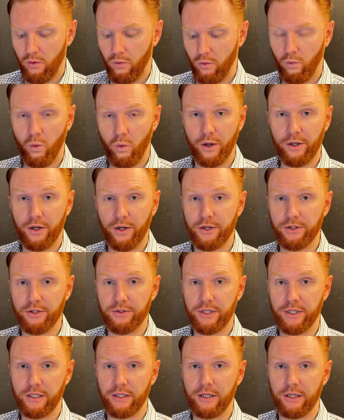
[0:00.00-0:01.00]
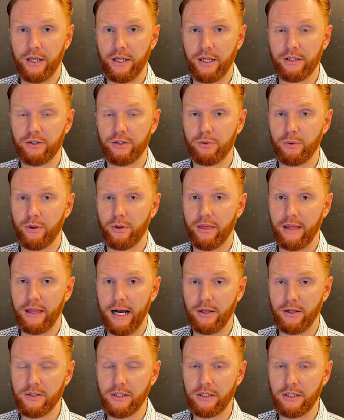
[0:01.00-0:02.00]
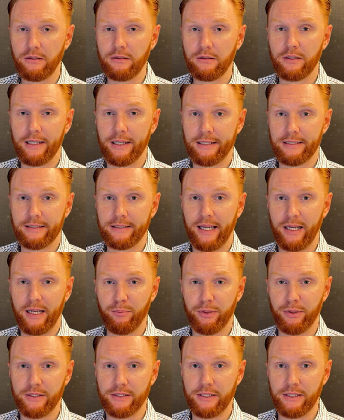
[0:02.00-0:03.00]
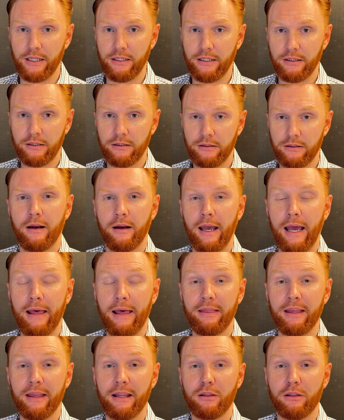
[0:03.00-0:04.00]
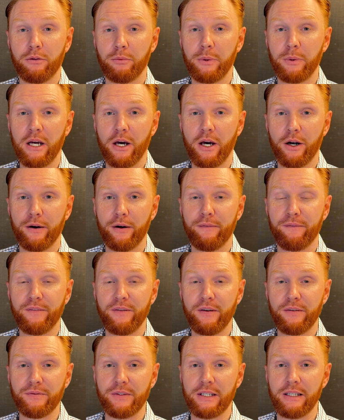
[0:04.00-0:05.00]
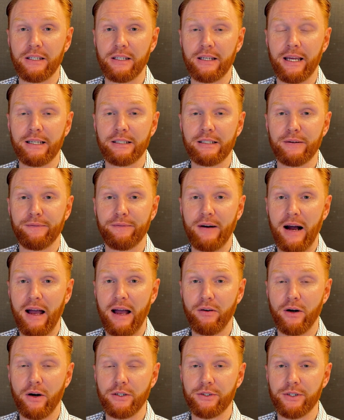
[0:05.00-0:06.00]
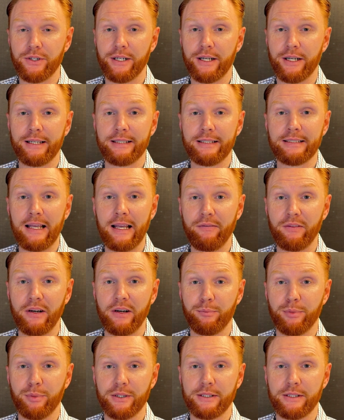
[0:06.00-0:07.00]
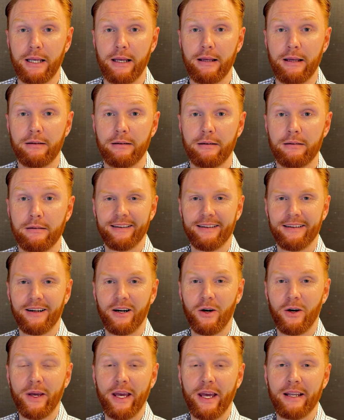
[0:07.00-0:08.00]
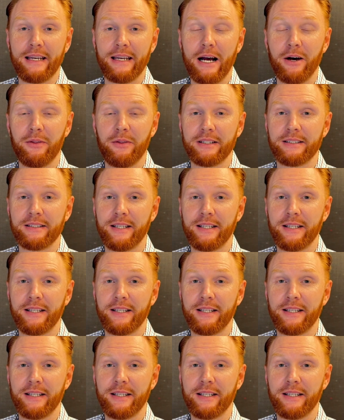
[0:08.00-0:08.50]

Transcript: 100 into 1,000 is 10%. And then 350 into 500 is 70%. Okay, now the